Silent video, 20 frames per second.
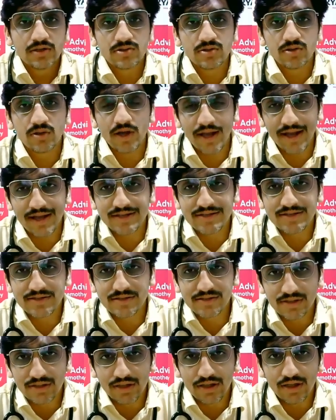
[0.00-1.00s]
So,
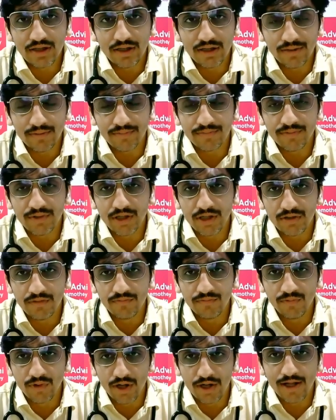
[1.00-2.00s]
as the
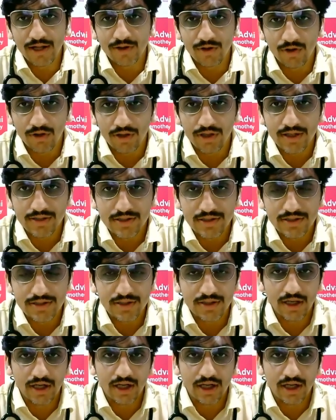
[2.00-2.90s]
World Health Organization,